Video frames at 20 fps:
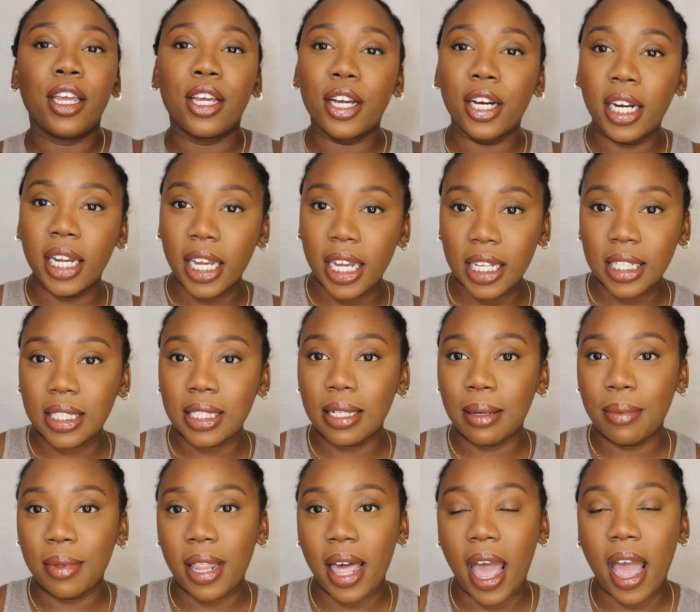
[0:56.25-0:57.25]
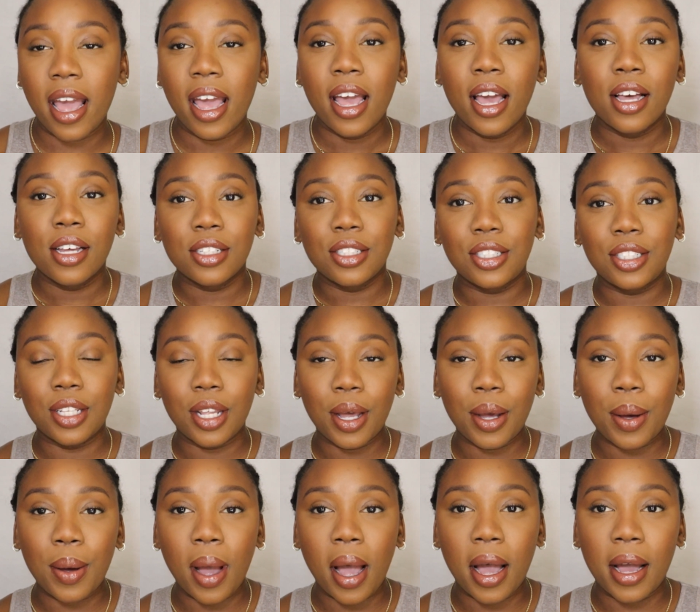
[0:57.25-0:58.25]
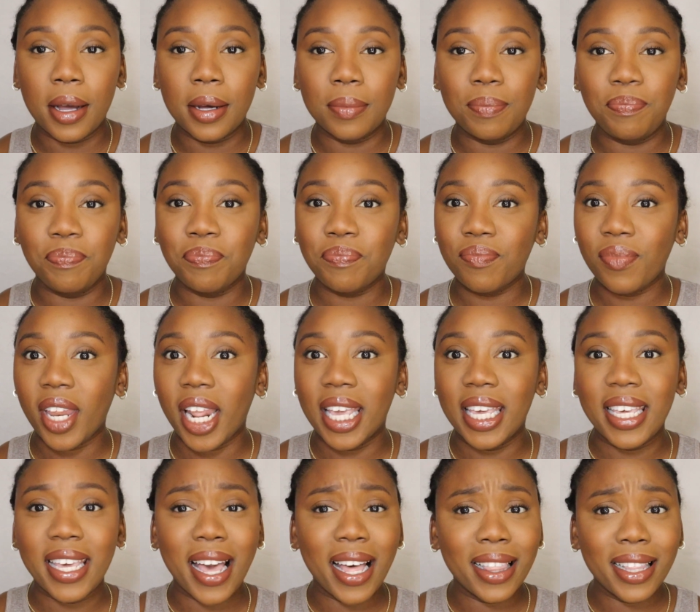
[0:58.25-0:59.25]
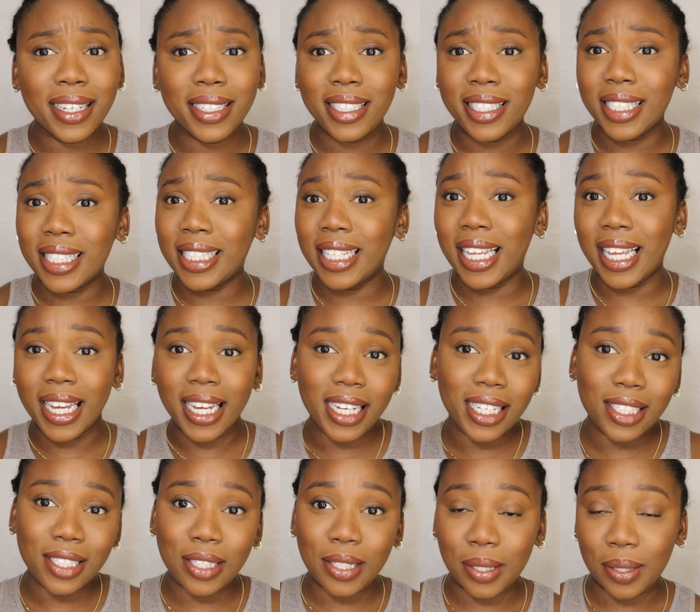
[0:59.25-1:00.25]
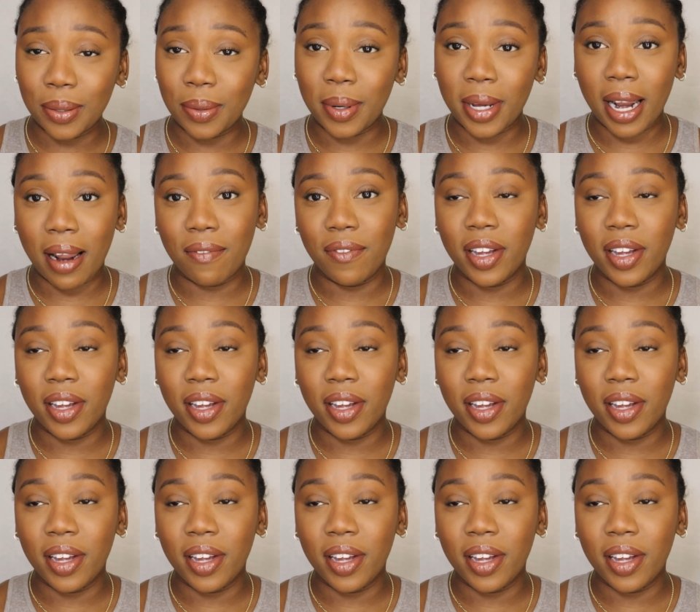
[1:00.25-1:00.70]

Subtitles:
You're gonna get some of that. So yeah, let's just get into it.